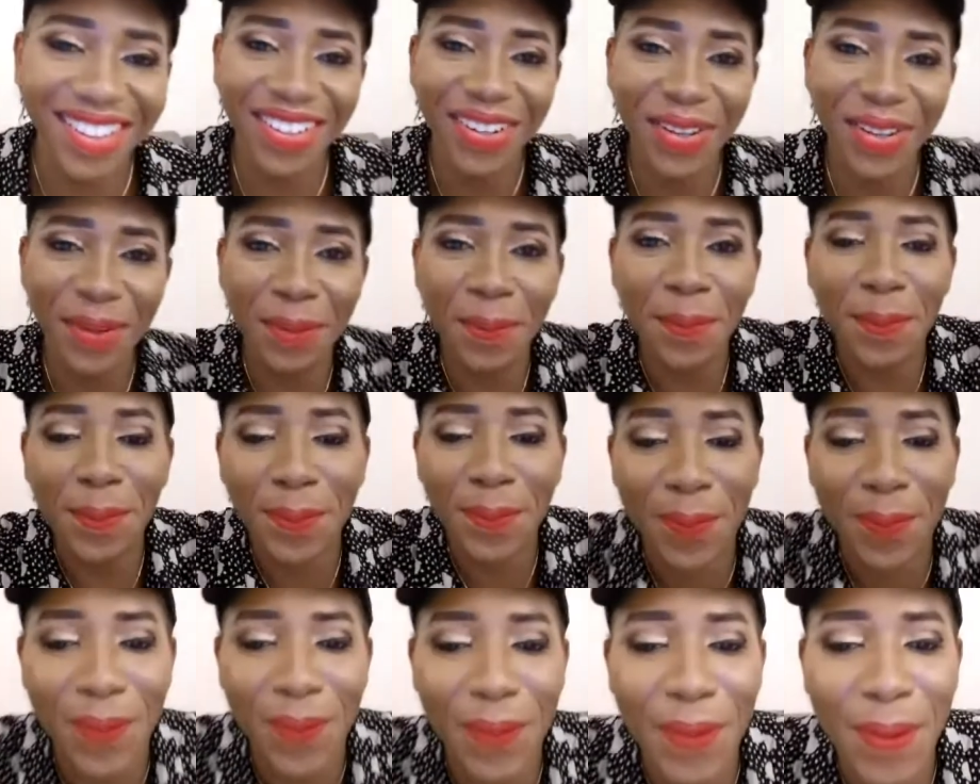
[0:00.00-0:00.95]
No
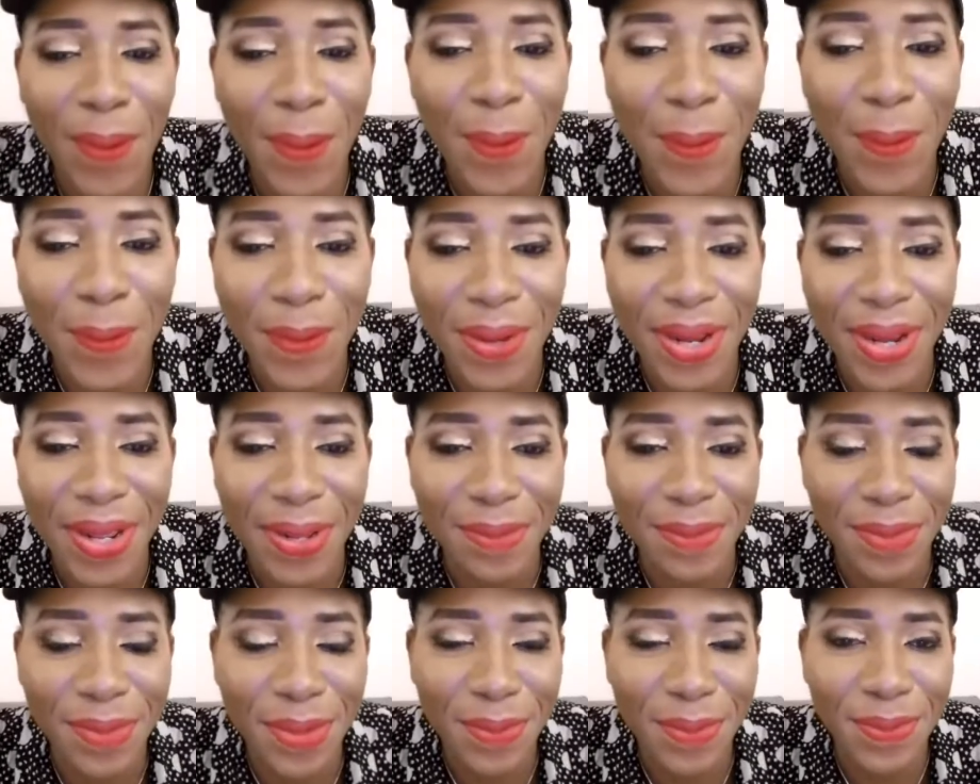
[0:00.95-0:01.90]

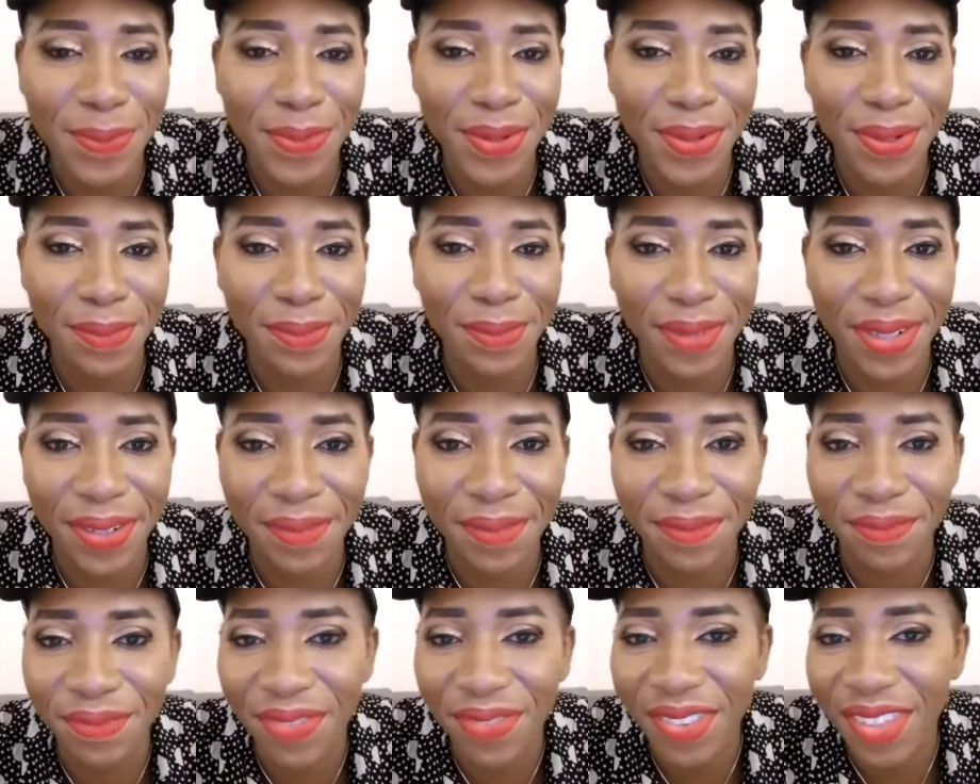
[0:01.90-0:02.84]
problem. No
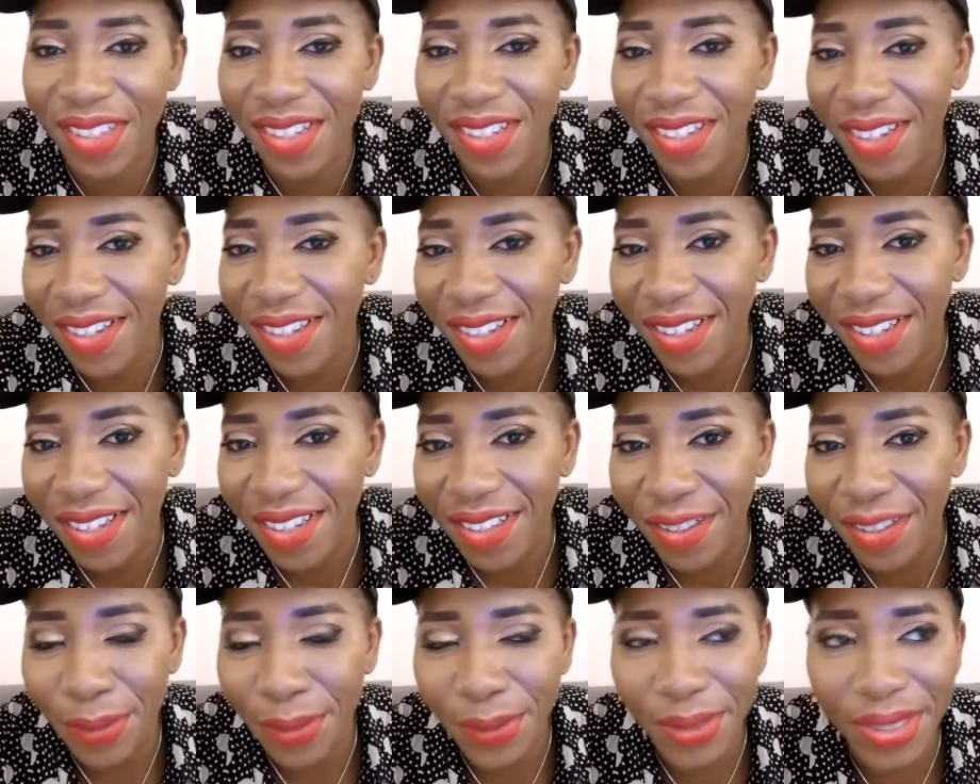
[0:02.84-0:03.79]
problem.
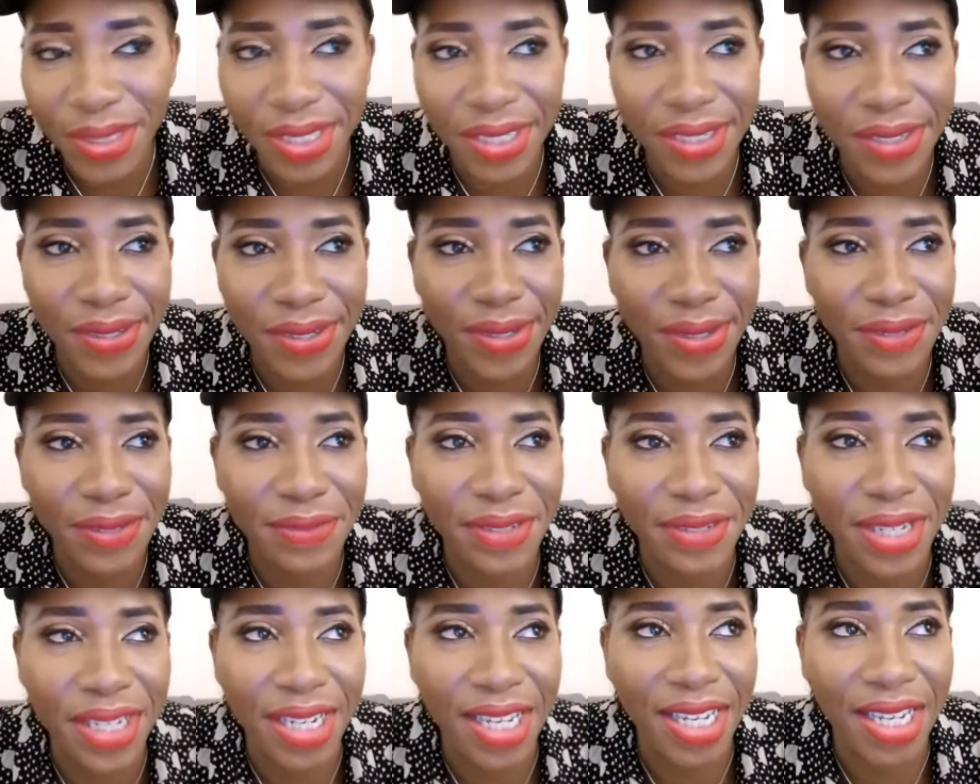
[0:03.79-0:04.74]
No, cherish
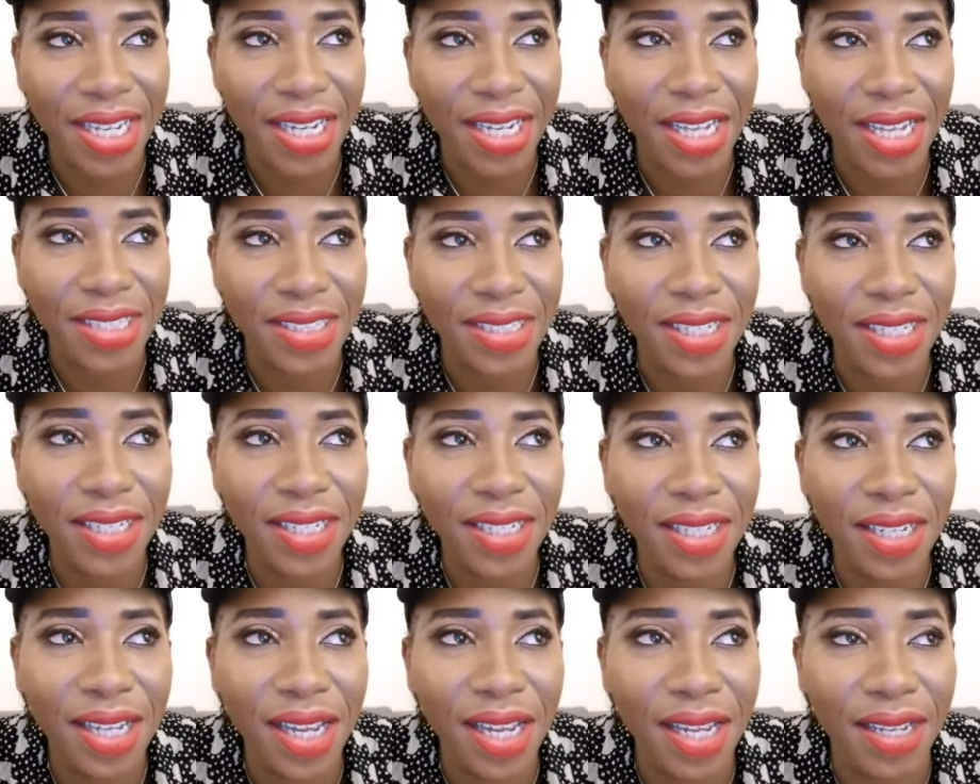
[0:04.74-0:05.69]
Olivia. Like I
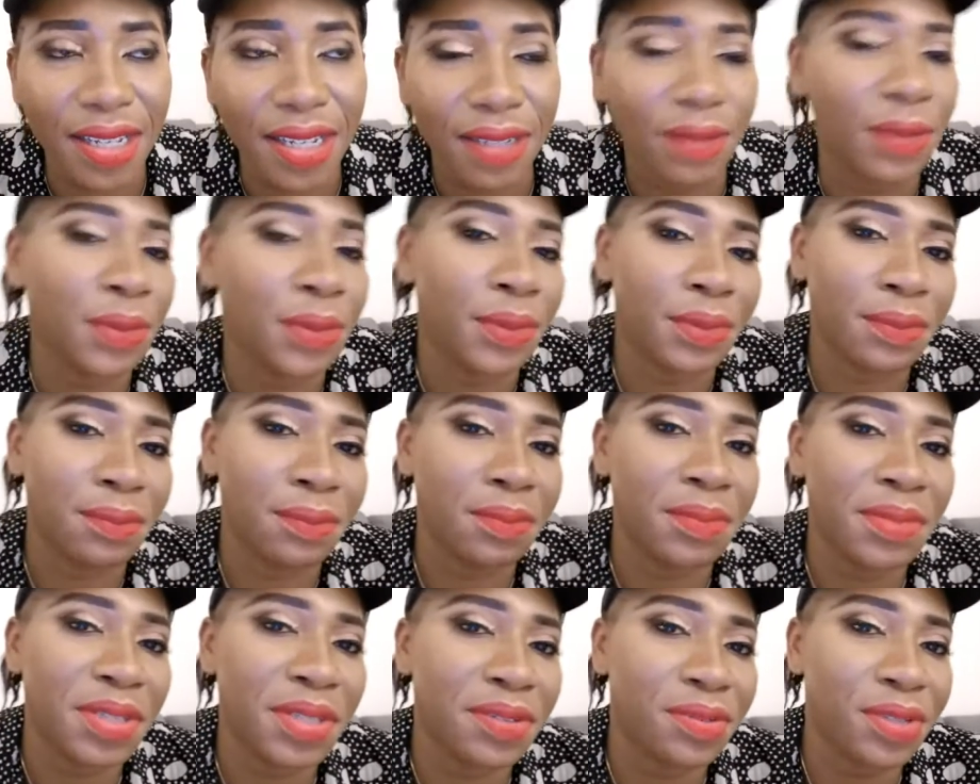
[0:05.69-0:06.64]
think no,
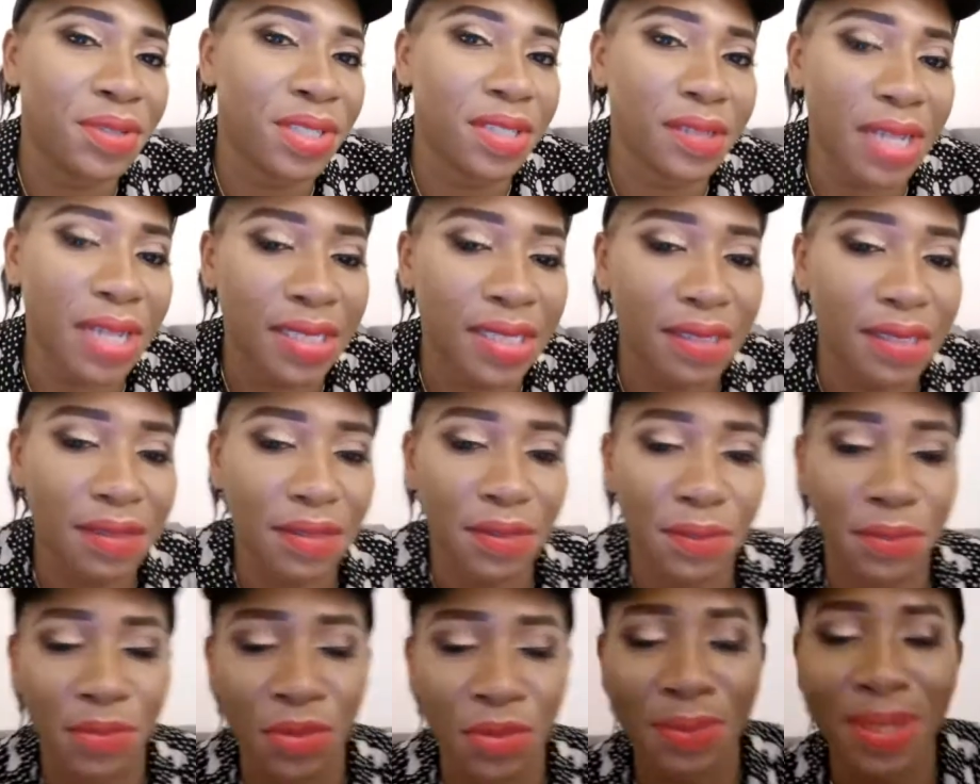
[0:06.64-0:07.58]

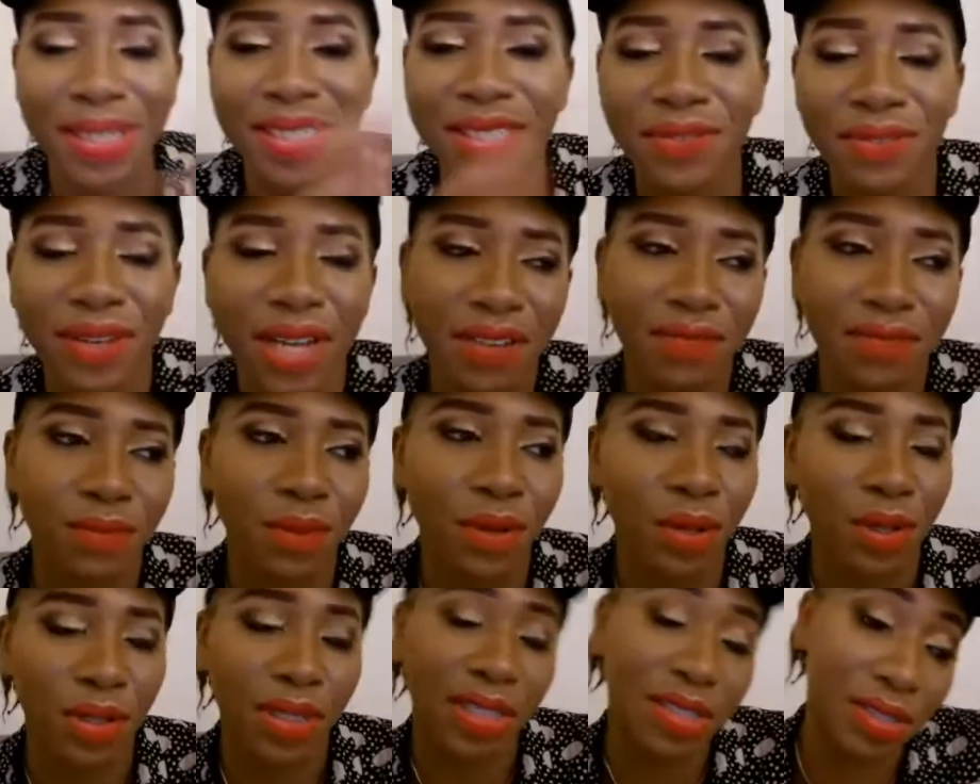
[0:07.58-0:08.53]
you might even have
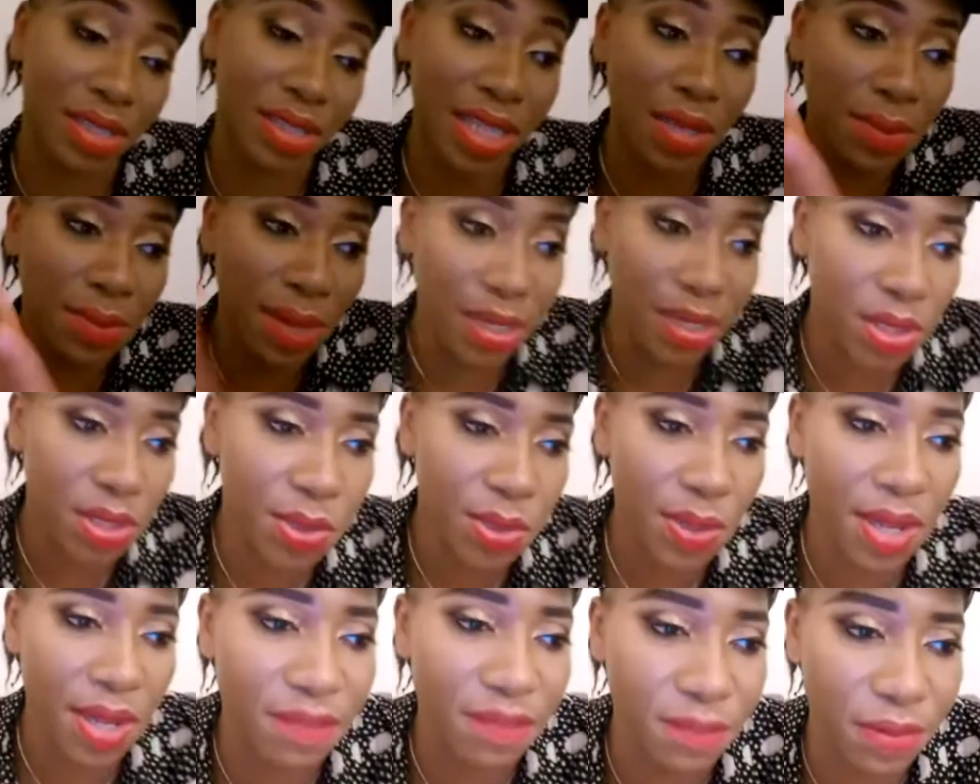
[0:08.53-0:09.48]
more connections. Anyway, I used
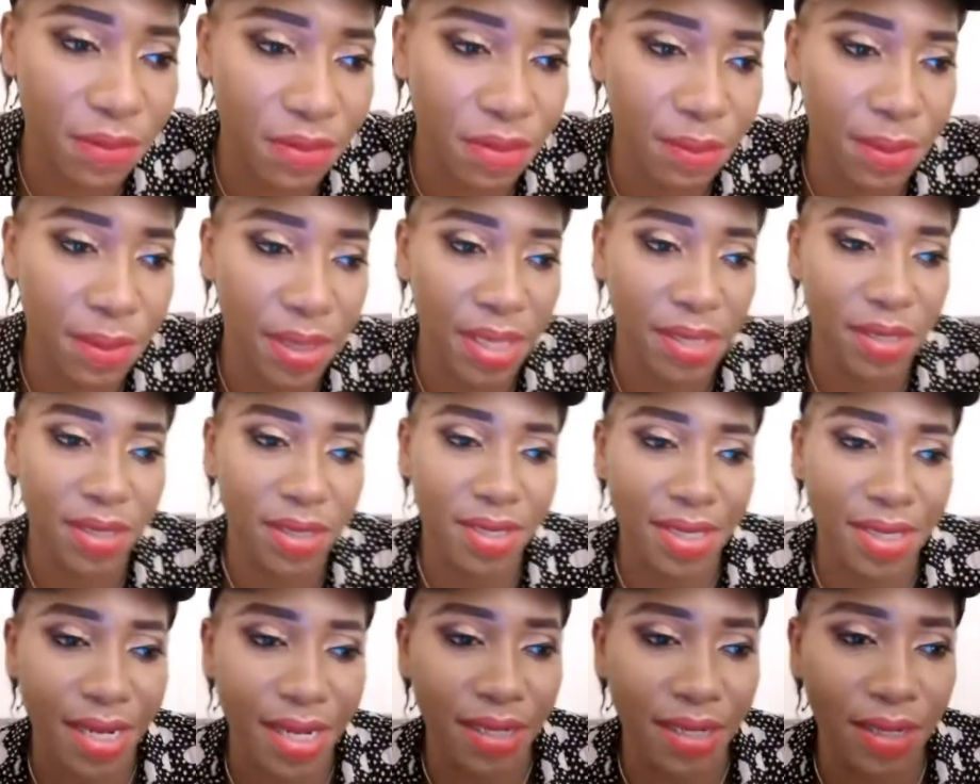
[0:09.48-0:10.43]
to have before, but I
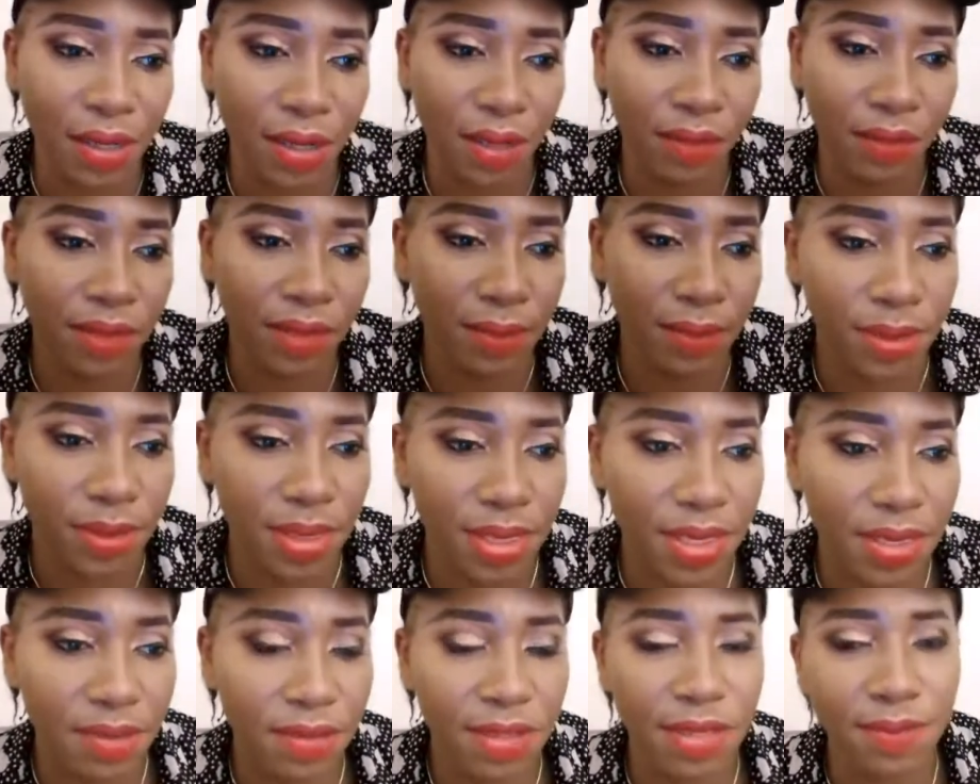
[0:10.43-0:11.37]
just carried all of them
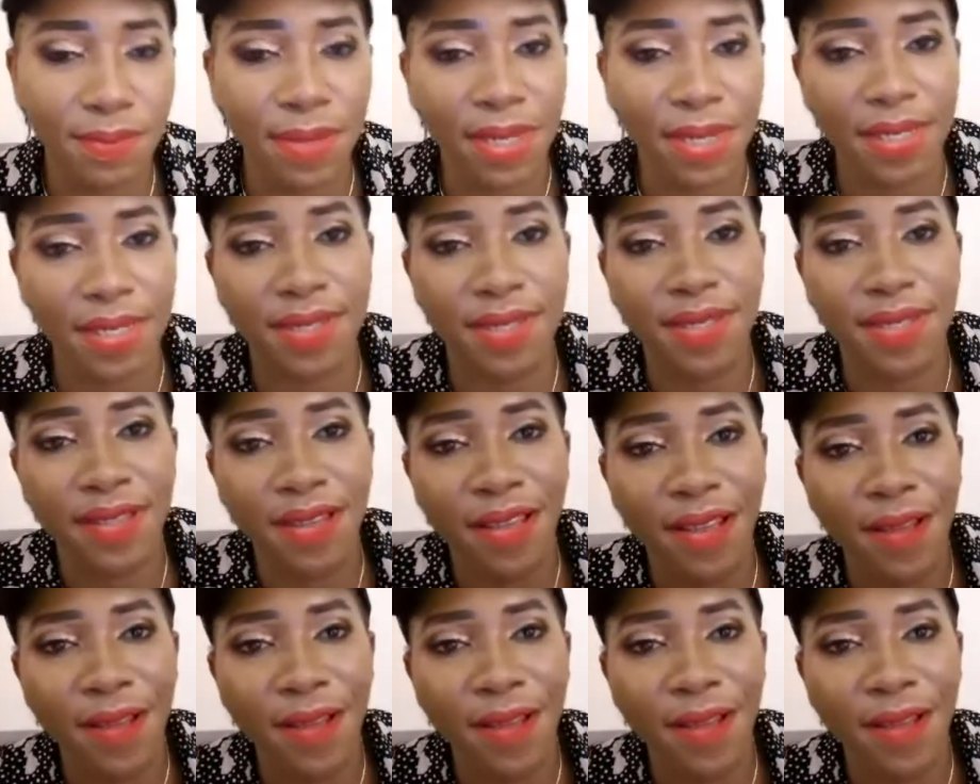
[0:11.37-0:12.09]
this Christmas.